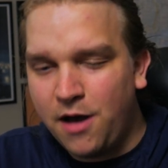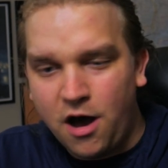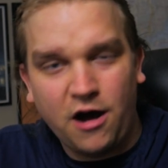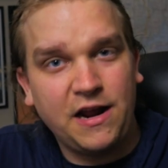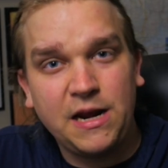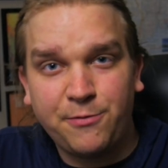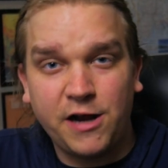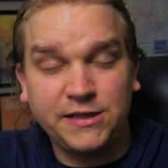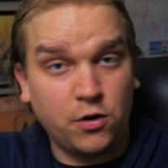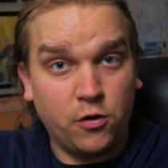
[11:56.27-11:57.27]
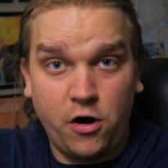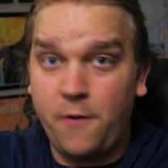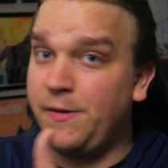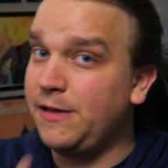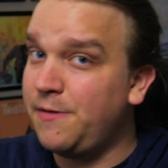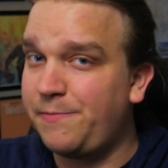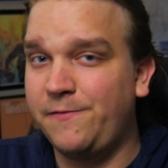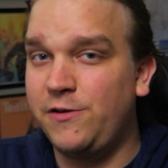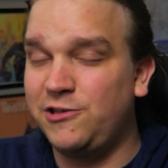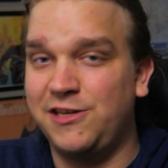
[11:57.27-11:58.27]
on any project or open them up in
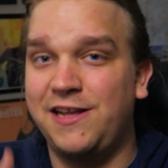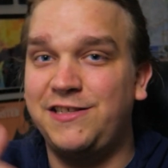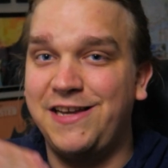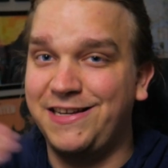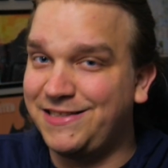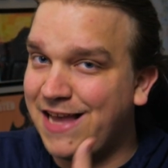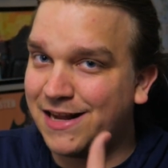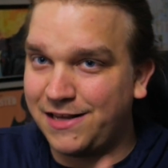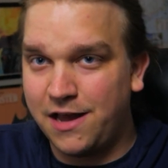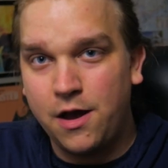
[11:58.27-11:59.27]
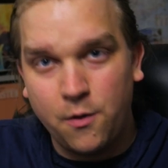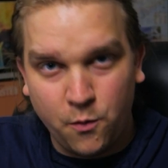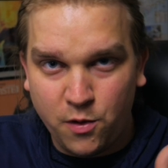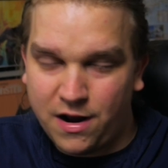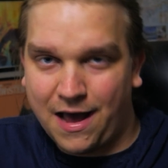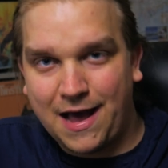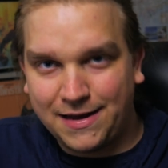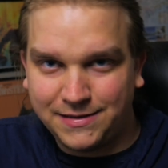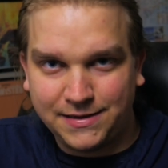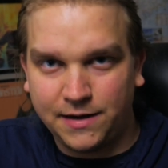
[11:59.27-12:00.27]
Fusion Fusion and see exactly what I
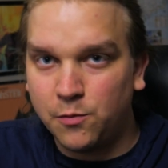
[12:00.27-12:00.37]
did,